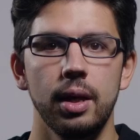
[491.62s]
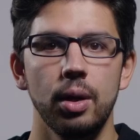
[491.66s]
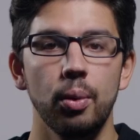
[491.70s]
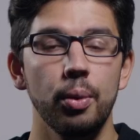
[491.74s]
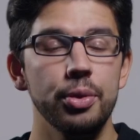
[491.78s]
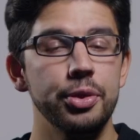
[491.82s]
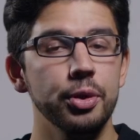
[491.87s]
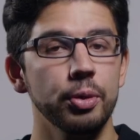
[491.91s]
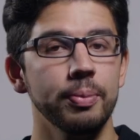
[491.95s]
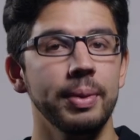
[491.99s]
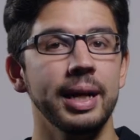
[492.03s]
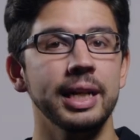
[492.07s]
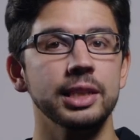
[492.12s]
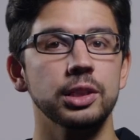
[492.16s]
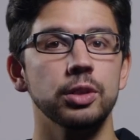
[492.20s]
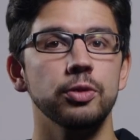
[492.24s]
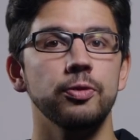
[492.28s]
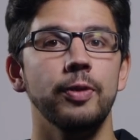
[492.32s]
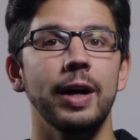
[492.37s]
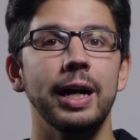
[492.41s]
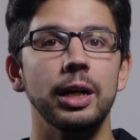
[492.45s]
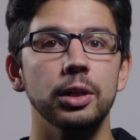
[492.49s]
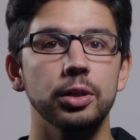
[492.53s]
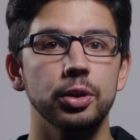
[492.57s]
With your master
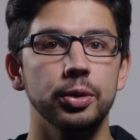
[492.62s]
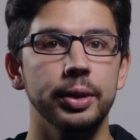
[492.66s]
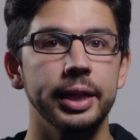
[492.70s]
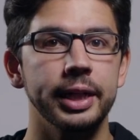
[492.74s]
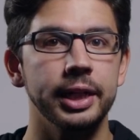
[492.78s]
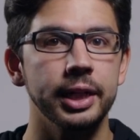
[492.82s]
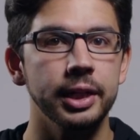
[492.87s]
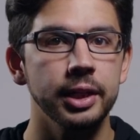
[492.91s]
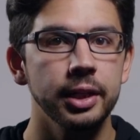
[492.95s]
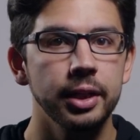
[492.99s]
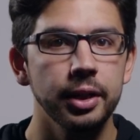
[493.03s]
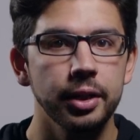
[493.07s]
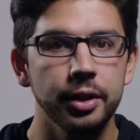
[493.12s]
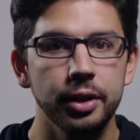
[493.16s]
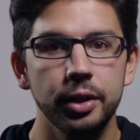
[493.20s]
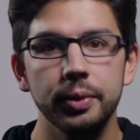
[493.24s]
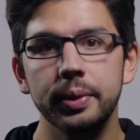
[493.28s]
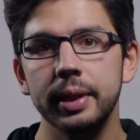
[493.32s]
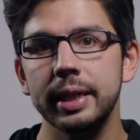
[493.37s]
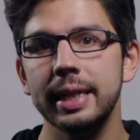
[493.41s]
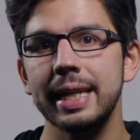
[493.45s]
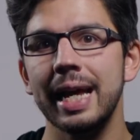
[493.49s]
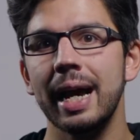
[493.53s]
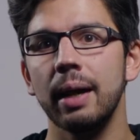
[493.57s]
file created, you
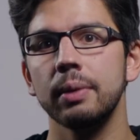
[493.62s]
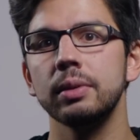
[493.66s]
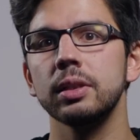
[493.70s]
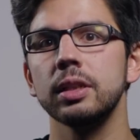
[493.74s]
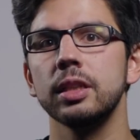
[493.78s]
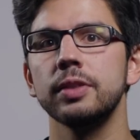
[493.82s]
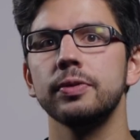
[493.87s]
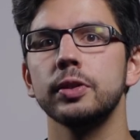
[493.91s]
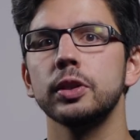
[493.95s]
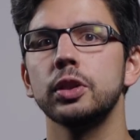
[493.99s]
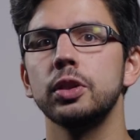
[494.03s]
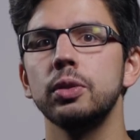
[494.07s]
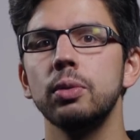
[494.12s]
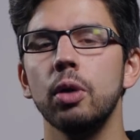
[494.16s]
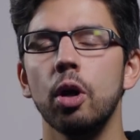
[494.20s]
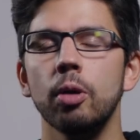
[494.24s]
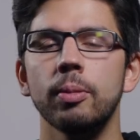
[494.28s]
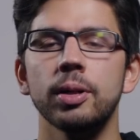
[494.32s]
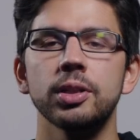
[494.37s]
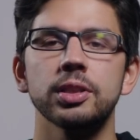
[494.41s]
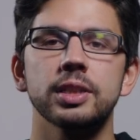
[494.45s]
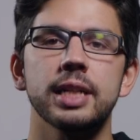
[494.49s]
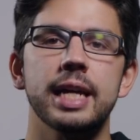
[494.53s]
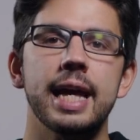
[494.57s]
can now deliver to
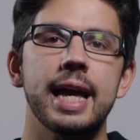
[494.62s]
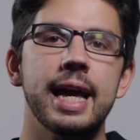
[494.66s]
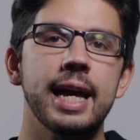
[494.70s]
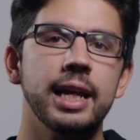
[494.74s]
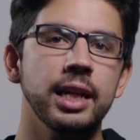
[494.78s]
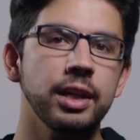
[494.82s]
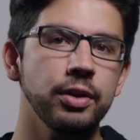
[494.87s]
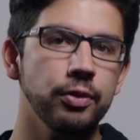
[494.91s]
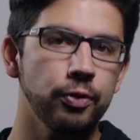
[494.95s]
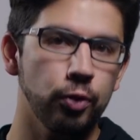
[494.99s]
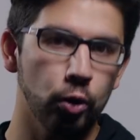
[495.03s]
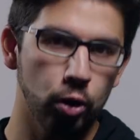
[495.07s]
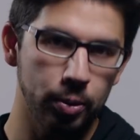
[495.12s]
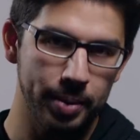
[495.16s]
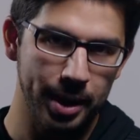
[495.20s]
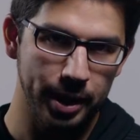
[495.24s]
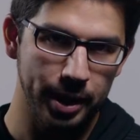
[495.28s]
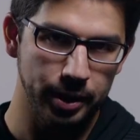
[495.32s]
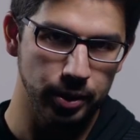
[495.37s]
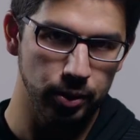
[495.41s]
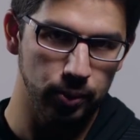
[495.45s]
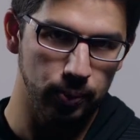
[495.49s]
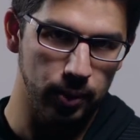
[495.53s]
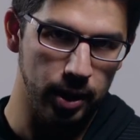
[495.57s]
almost any
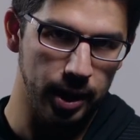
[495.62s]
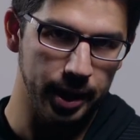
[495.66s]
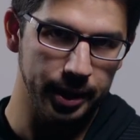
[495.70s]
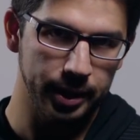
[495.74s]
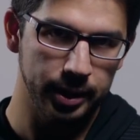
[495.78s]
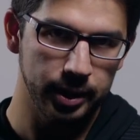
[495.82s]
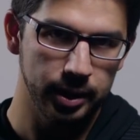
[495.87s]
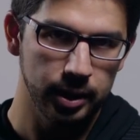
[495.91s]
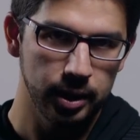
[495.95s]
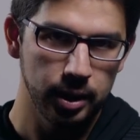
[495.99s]
format you want.